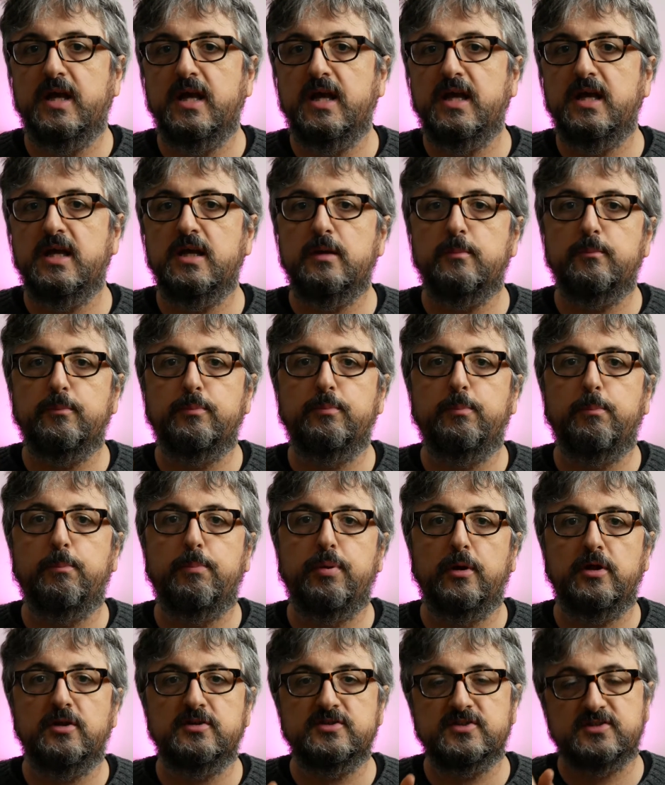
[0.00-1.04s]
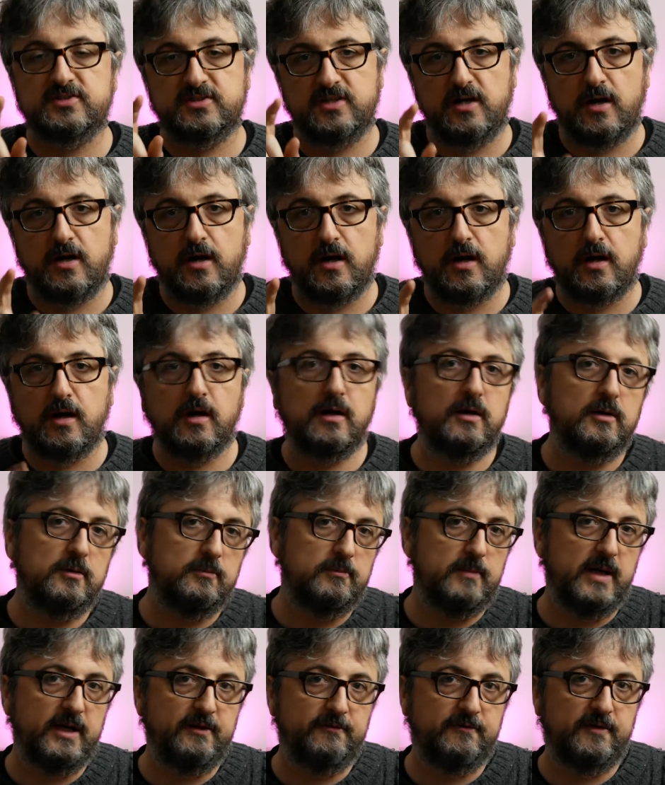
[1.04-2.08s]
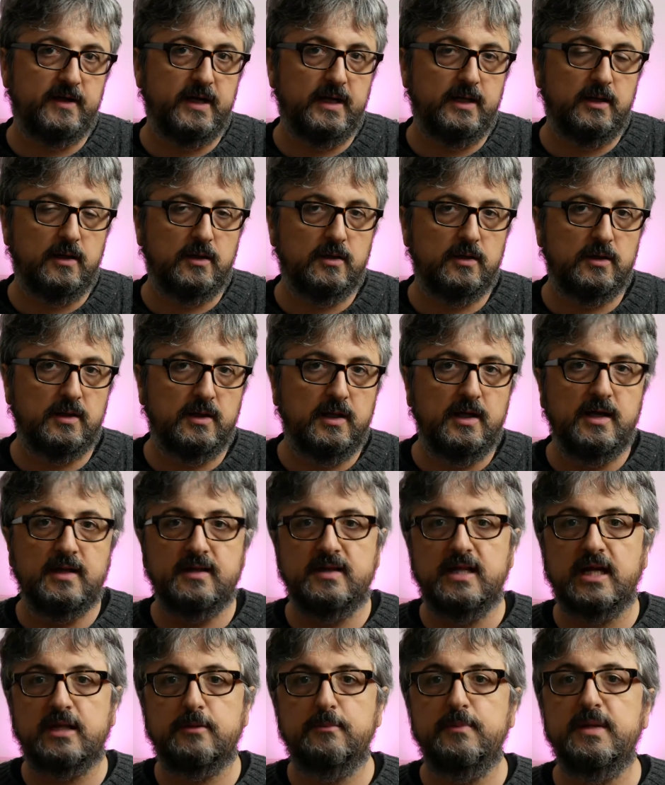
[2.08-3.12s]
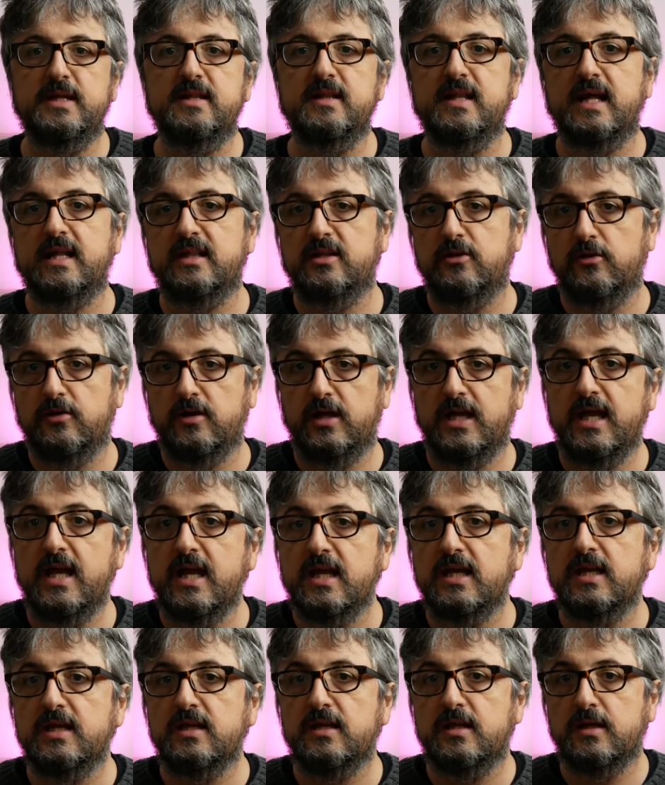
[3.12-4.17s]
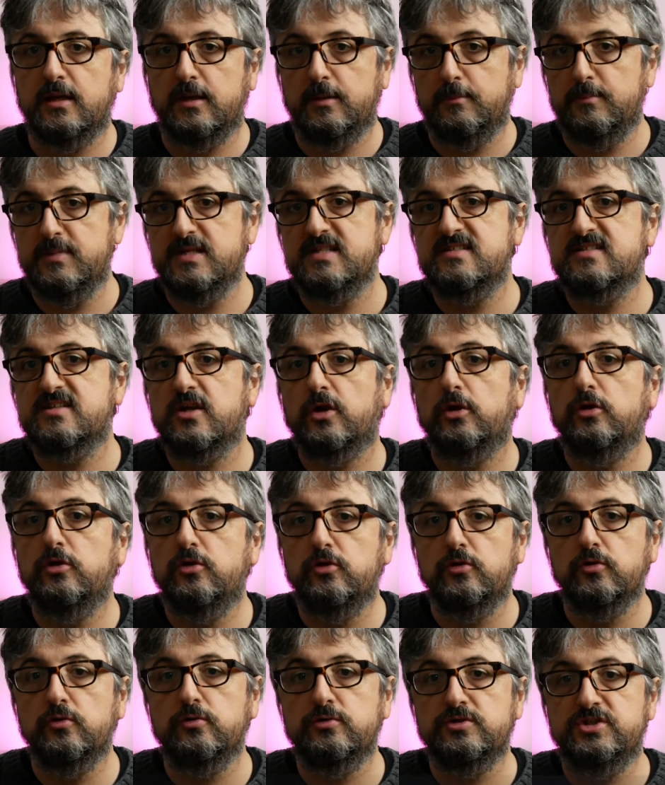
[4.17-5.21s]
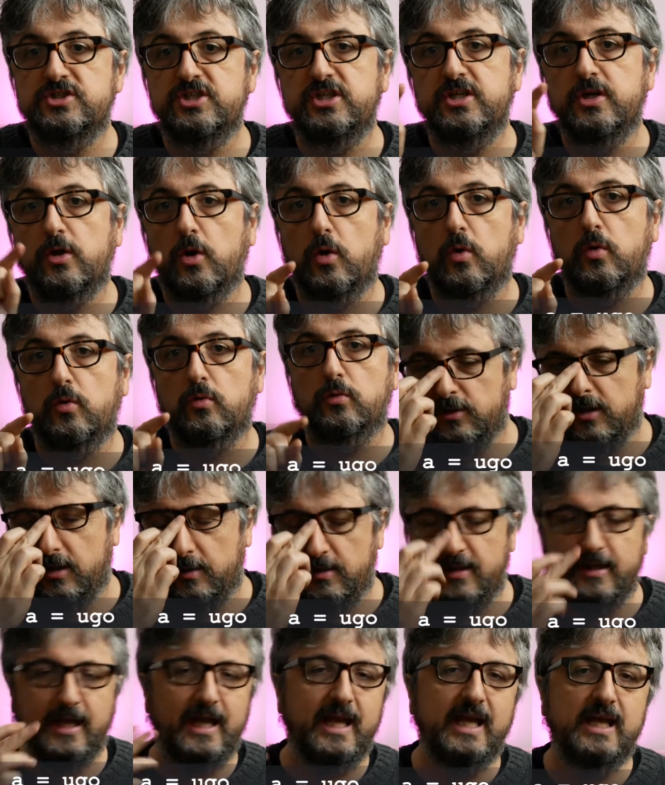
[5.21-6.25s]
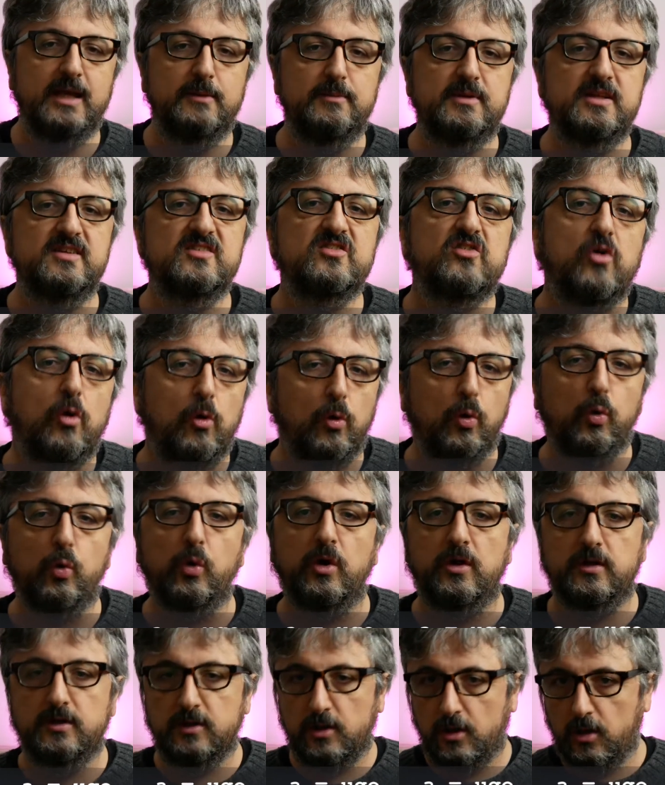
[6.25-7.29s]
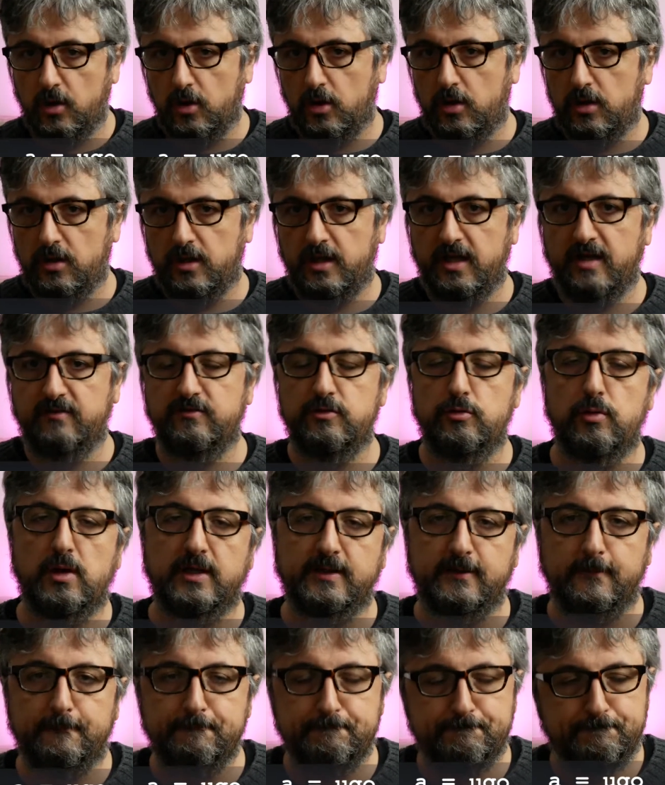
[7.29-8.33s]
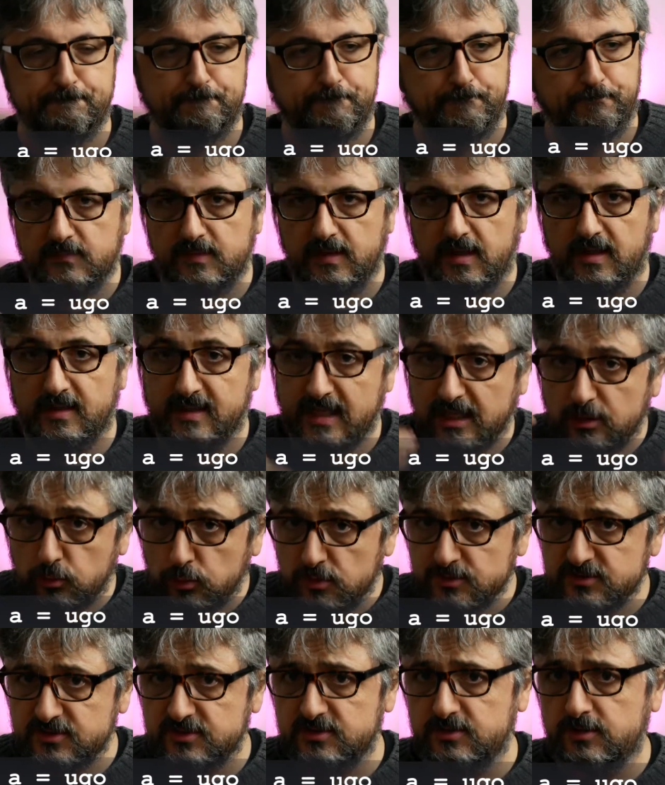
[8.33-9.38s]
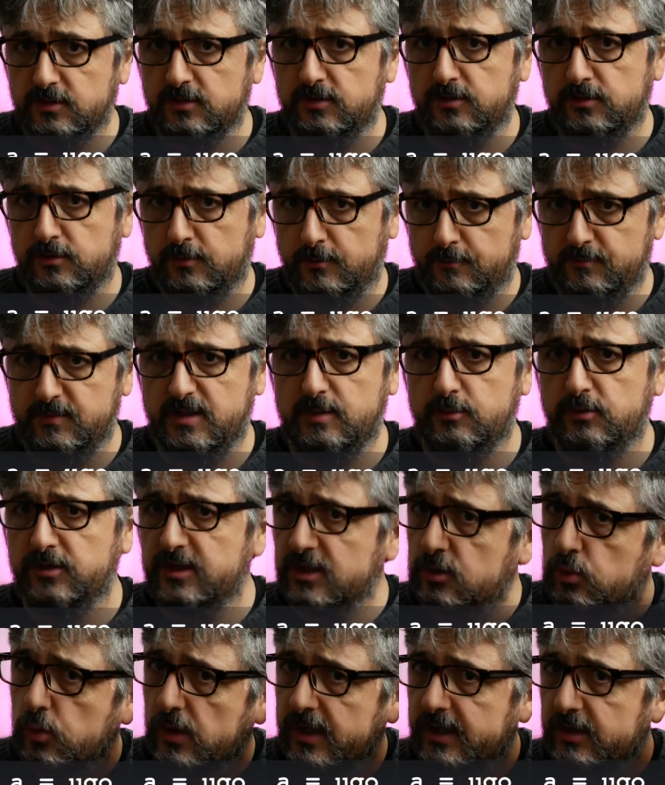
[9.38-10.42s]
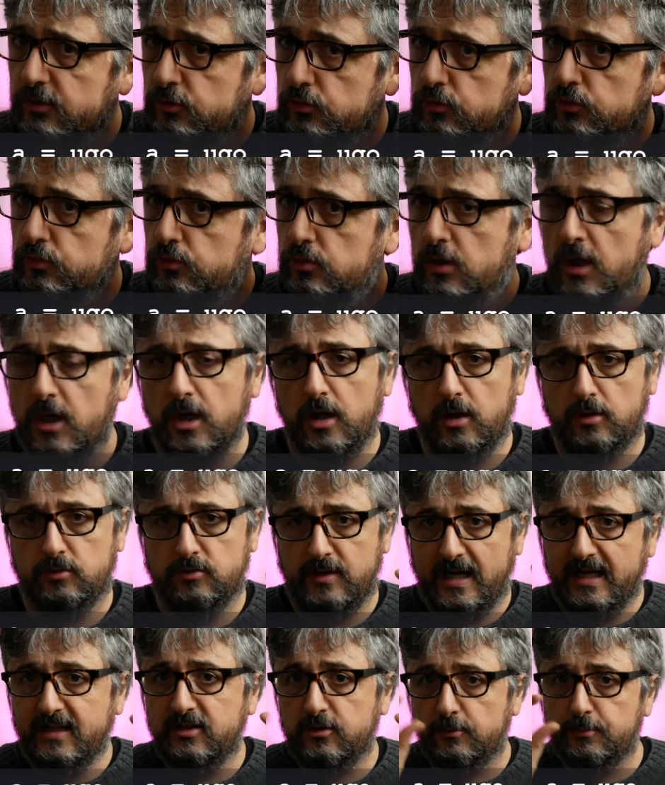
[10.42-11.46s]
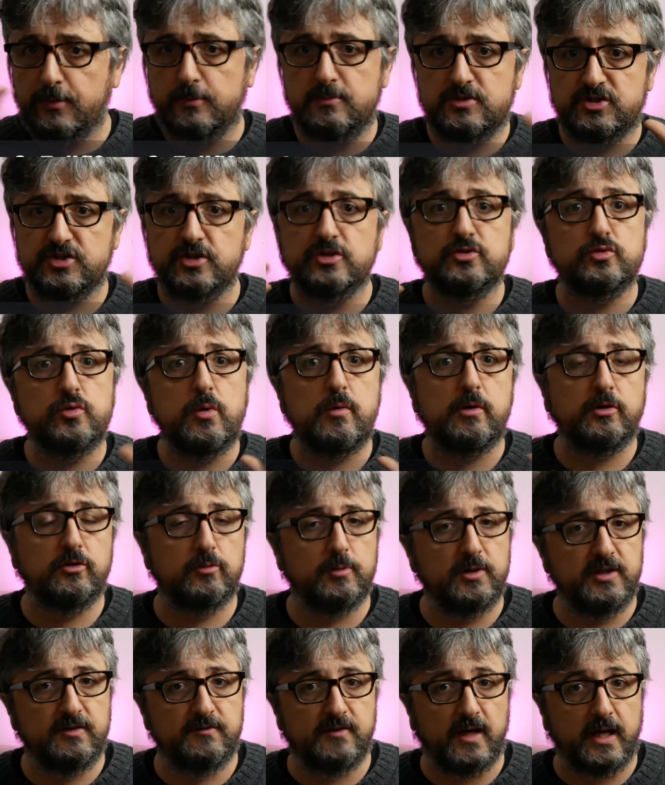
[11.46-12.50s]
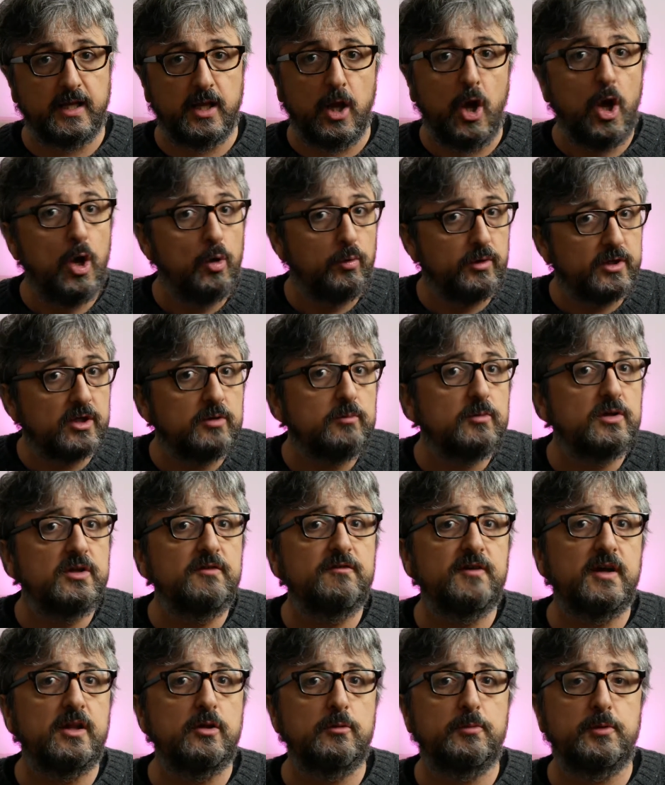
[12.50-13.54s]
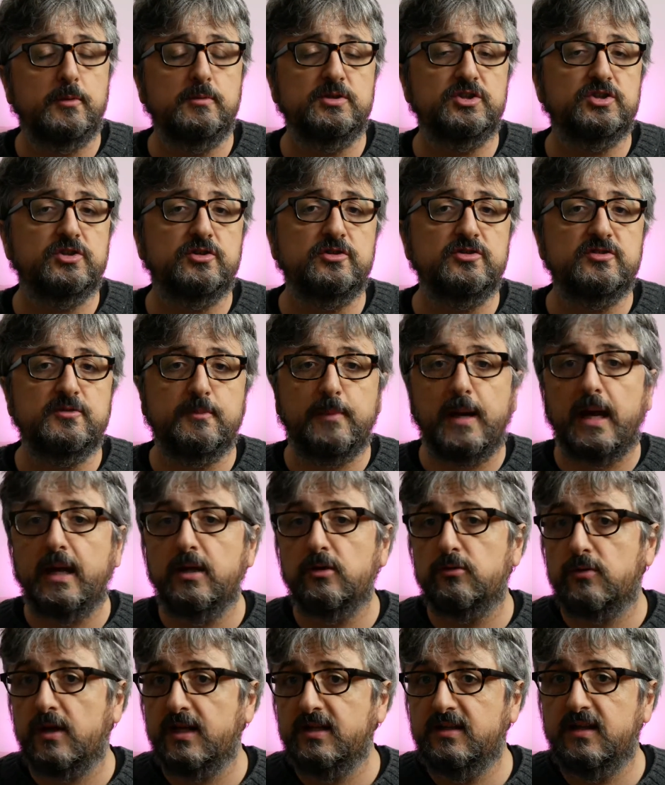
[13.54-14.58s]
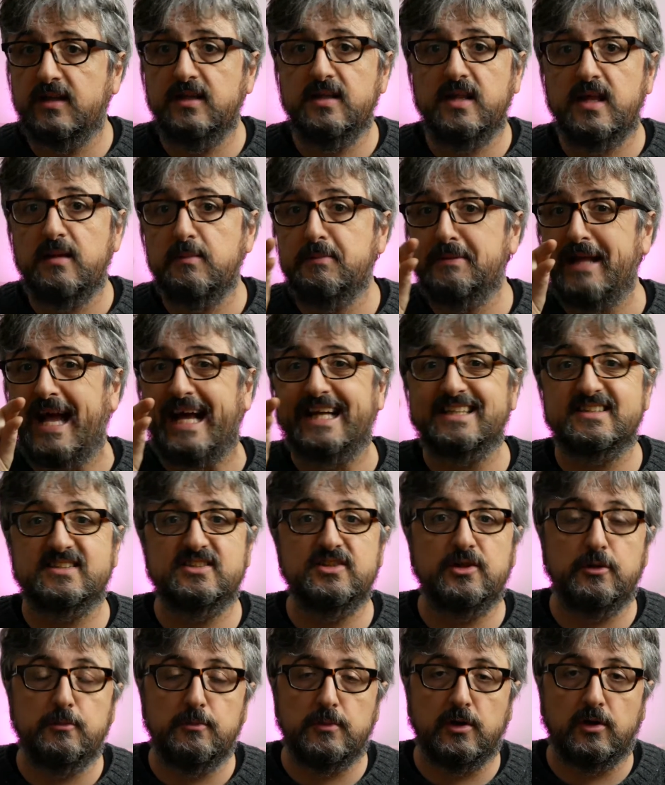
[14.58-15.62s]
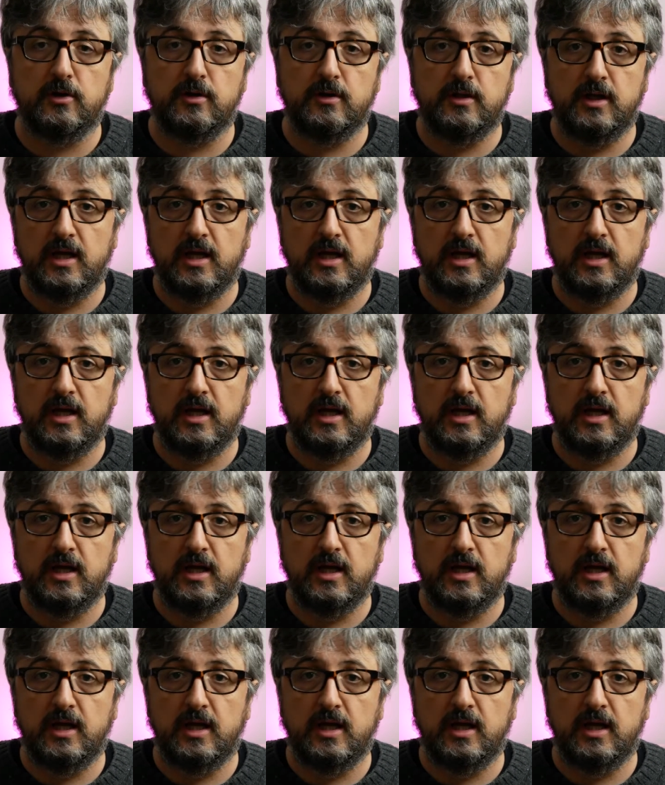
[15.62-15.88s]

A plus R, my file. That means that the A means UGO. A means O. Everyone. That was the mnemonic way to write the permissions we want to modify. We can modify the permission by writing them as number